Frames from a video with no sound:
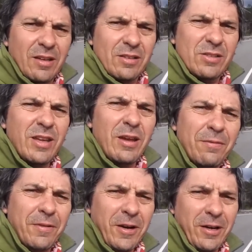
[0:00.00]
It's day
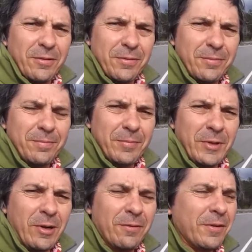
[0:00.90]
5,
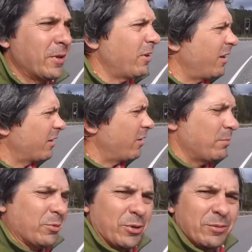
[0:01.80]
and I feel like
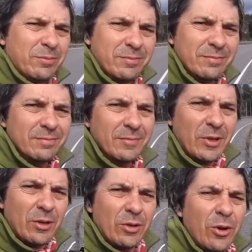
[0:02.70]
I'm on
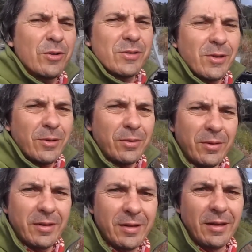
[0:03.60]
God's
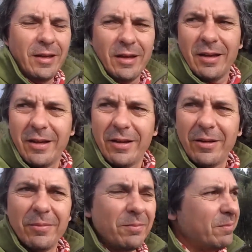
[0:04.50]
earth.
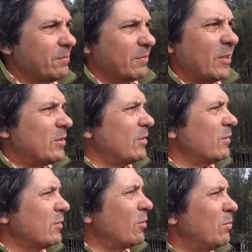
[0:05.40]
It's
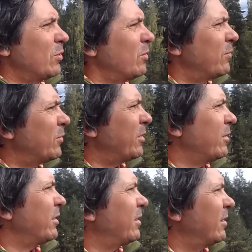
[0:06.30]
just so beautiful
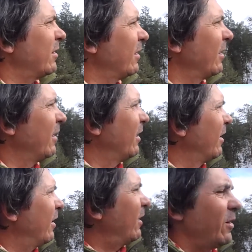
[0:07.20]
out here,
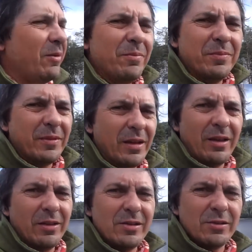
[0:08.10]
and
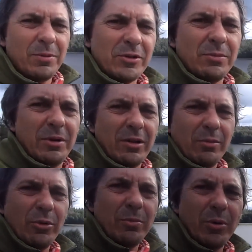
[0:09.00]
this is supposed to be the
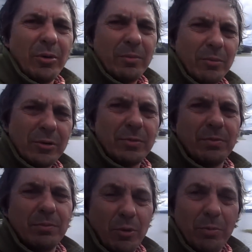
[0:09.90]
more
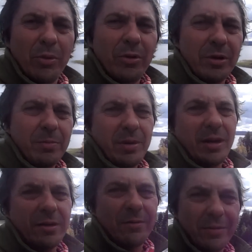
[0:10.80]
boring
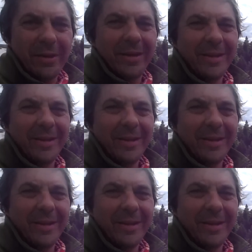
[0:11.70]
part of